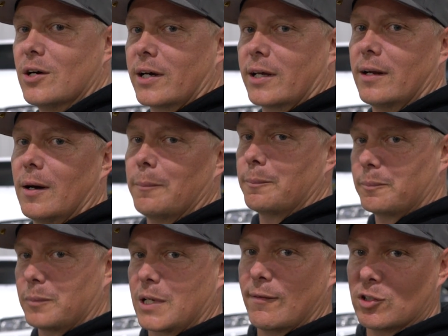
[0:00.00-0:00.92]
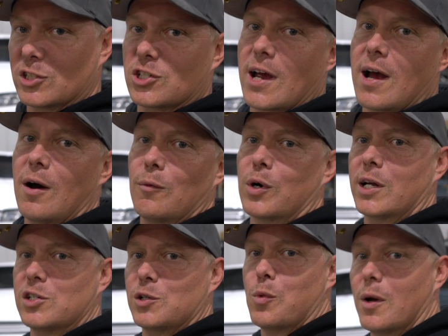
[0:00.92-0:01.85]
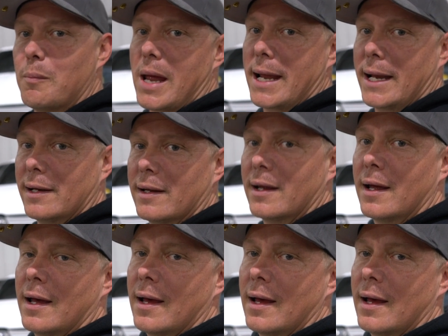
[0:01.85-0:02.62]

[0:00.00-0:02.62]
hook it up, give us a shout, we'll get you one made.